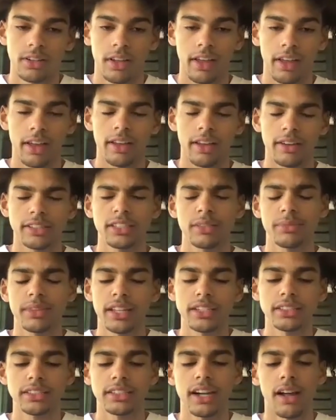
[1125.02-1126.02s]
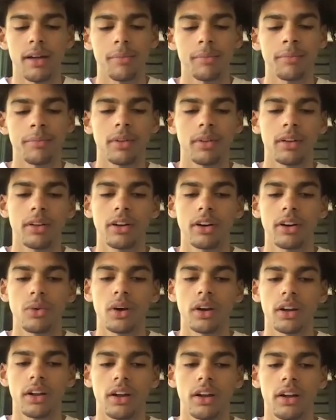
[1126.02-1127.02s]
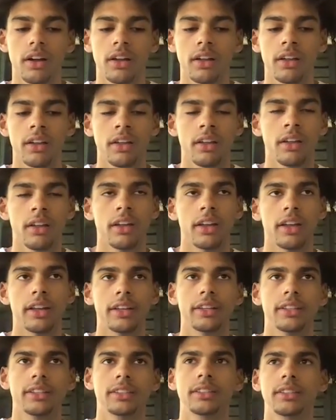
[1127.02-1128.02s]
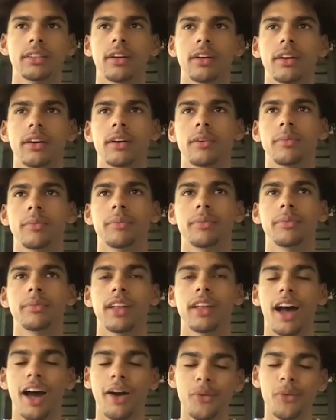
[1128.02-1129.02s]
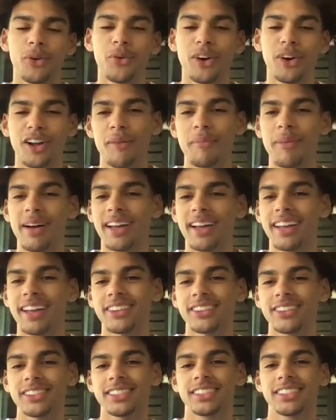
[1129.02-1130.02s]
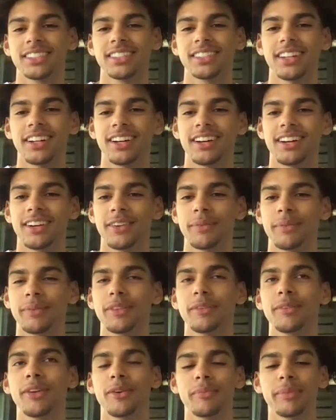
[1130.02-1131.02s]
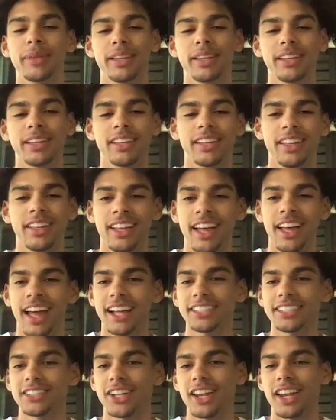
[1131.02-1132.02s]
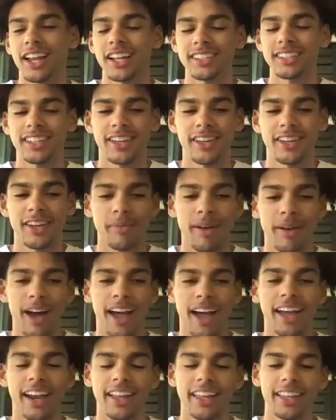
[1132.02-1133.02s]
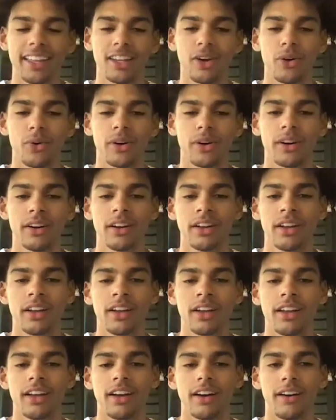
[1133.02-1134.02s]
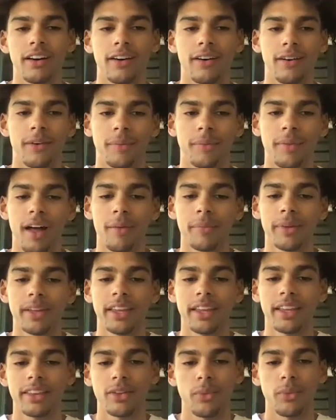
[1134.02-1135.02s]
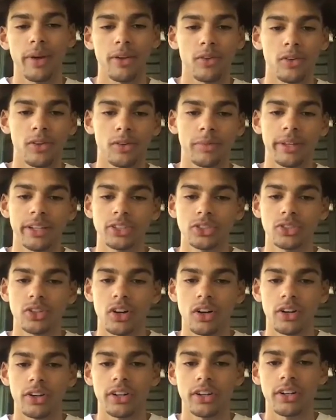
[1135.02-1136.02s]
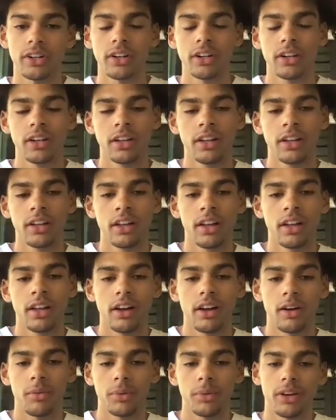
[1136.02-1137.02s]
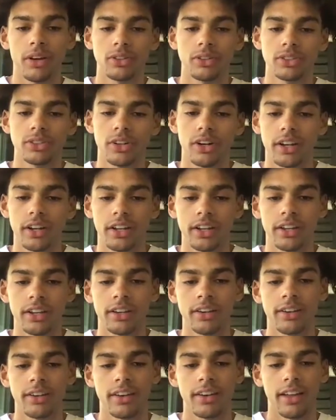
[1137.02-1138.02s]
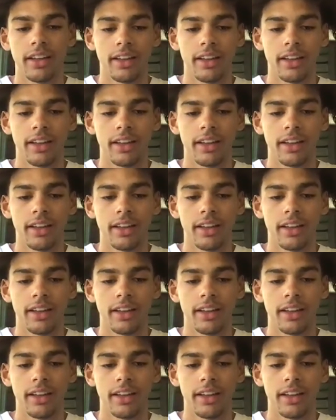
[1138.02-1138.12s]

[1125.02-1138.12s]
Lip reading: And some things that I'm going to work on is I want to work on my handles, you know, being as tall as I am, I got to get lower. I'm going to get in the weight room, get stronger with Coach Crane.